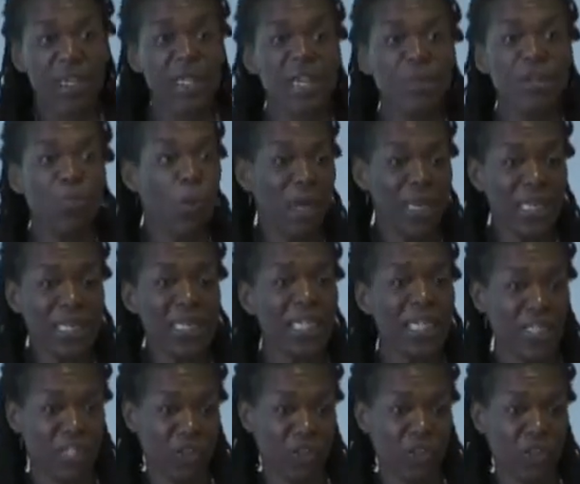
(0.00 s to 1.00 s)
in one
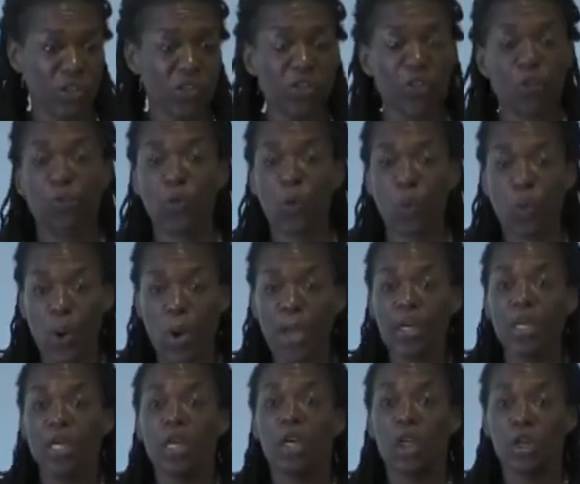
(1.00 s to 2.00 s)
condition, so for
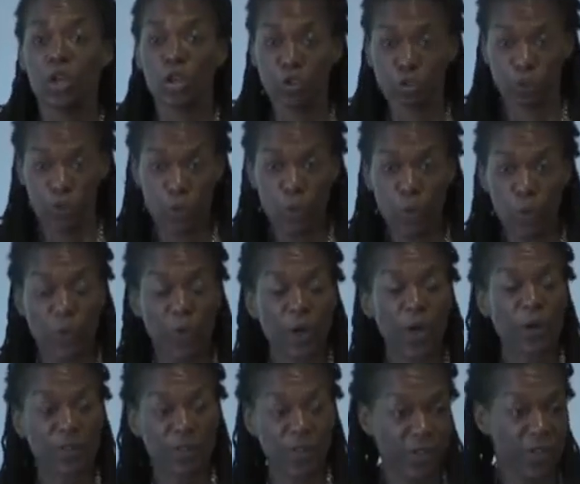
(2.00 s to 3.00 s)
one group
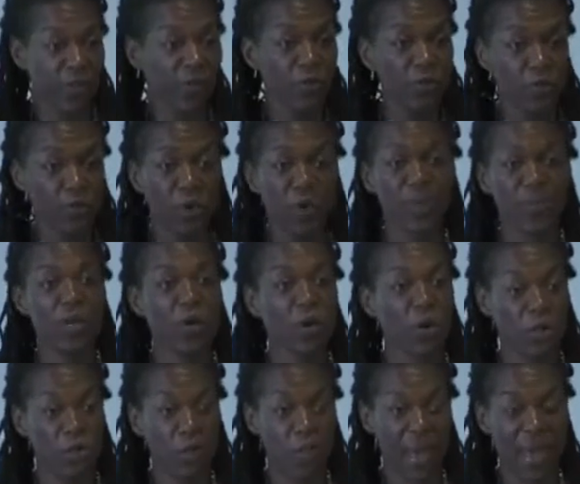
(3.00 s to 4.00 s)
of either the women
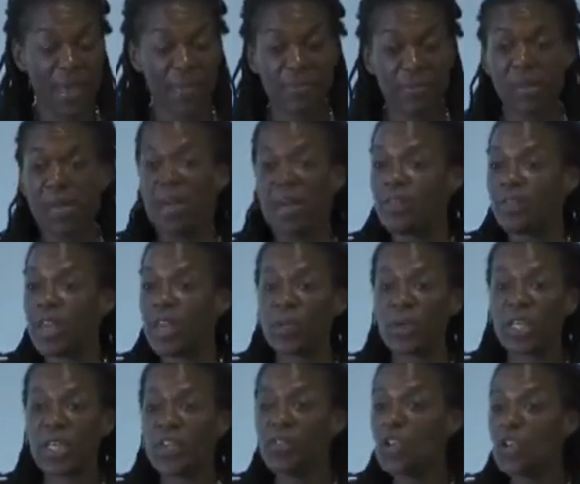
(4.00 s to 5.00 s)
or the men, they
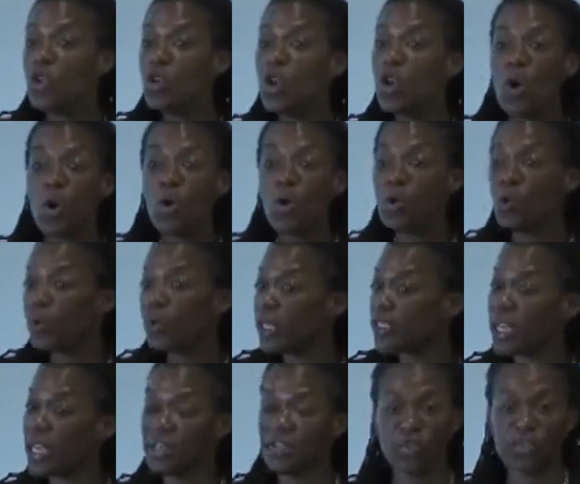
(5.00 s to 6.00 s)
were given no
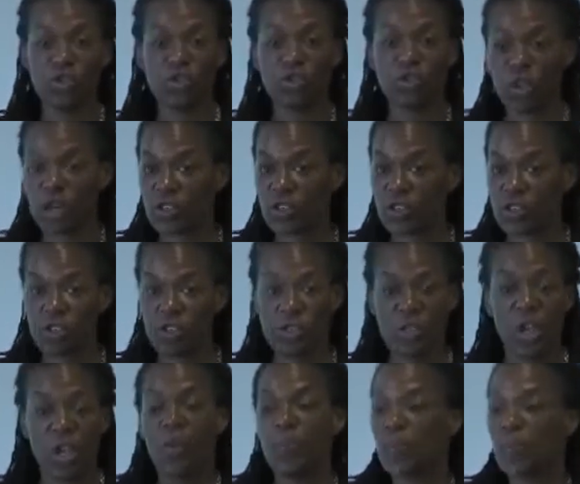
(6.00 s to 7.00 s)
test
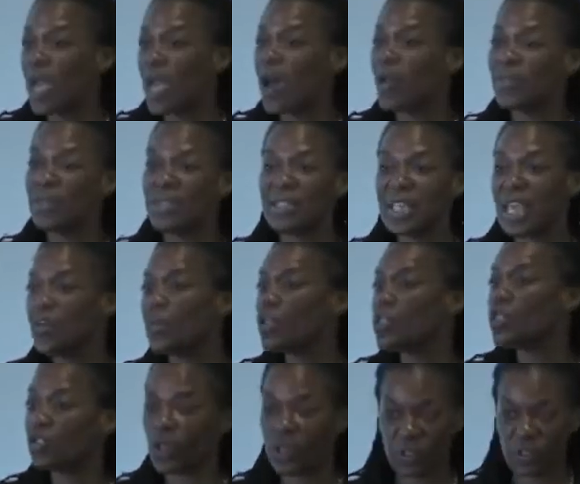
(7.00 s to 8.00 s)
instructions beyond the same
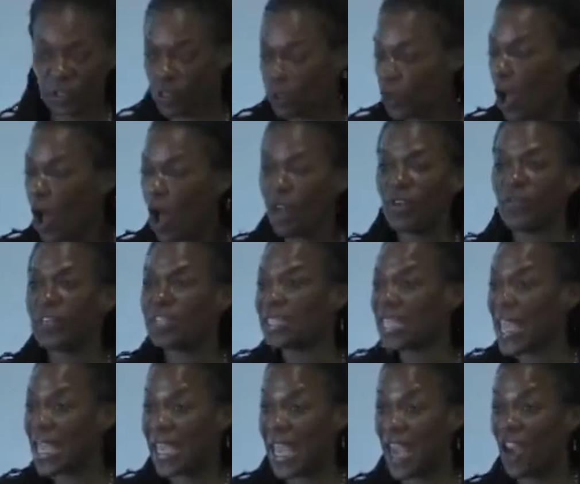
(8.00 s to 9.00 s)
instructions all of us
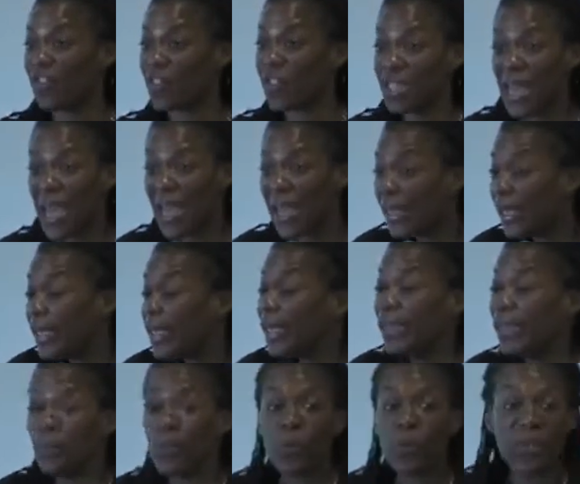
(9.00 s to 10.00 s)
take every day
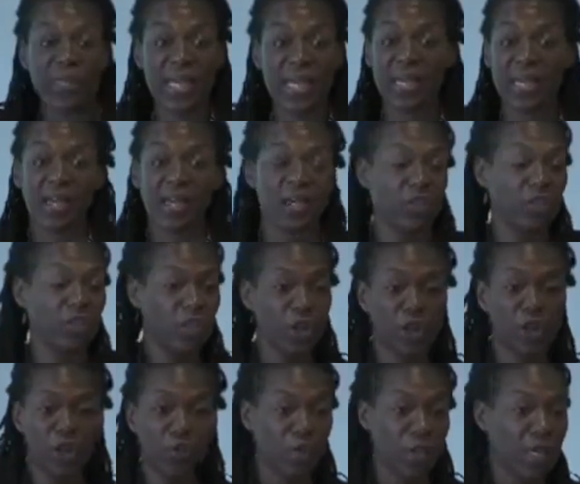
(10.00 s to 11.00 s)
when we're taking a
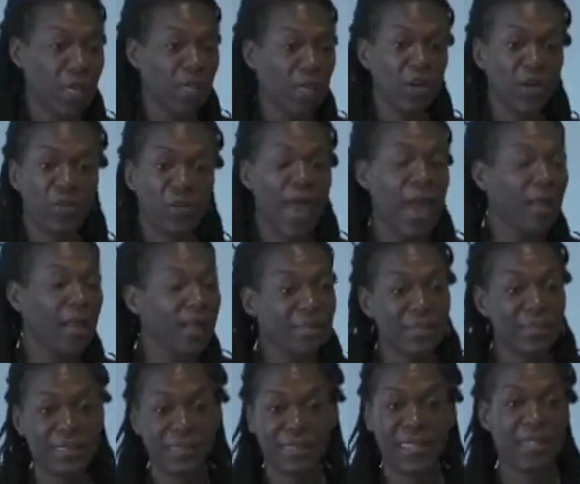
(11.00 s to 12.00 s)
GRE or the
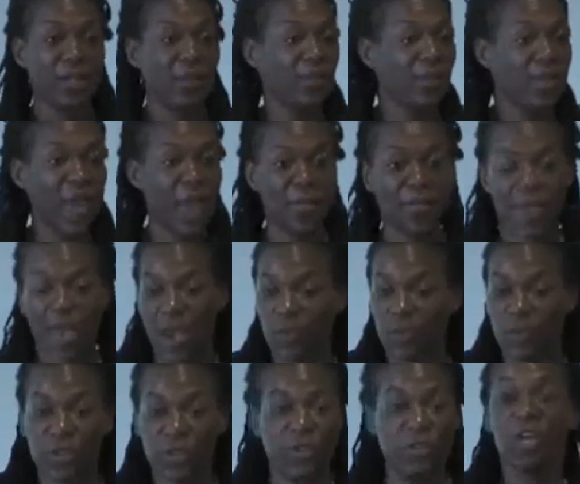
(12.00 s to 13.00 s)
LSAT or the MCAT,
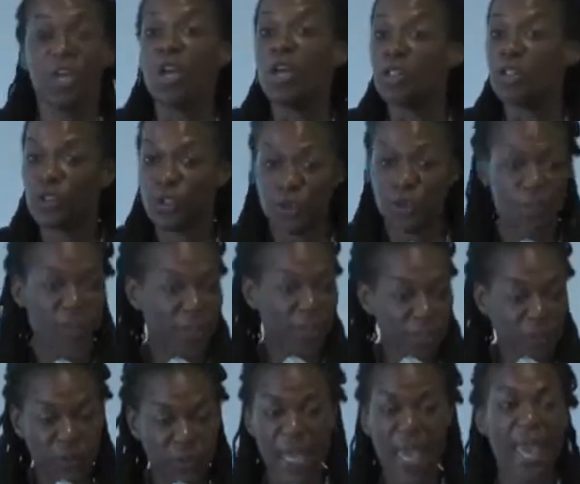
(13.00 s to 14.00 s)
which is do the
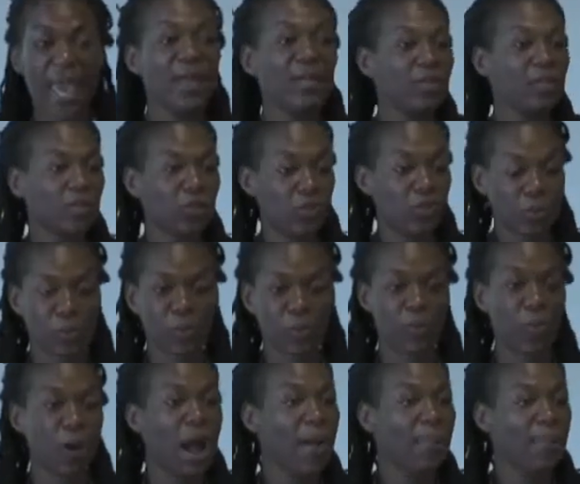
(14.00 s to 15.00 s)
best you can, there's 30
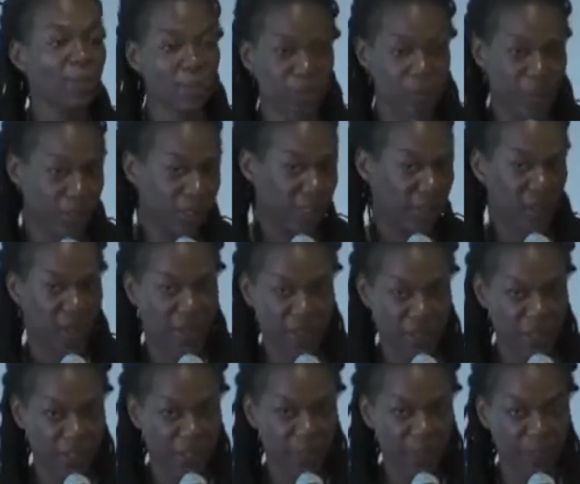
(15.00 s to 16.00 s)
problems, please solve
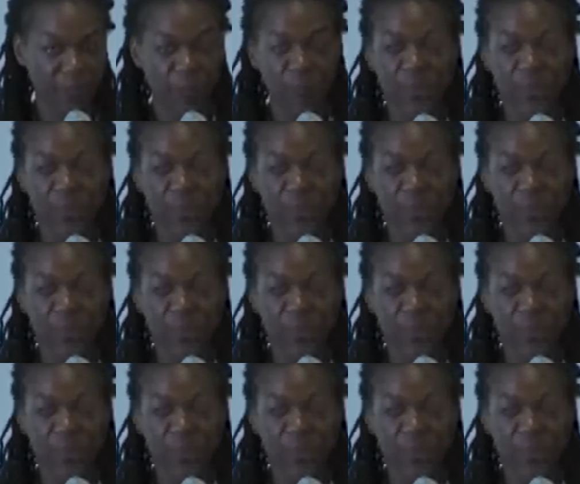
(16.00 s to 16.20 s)
these.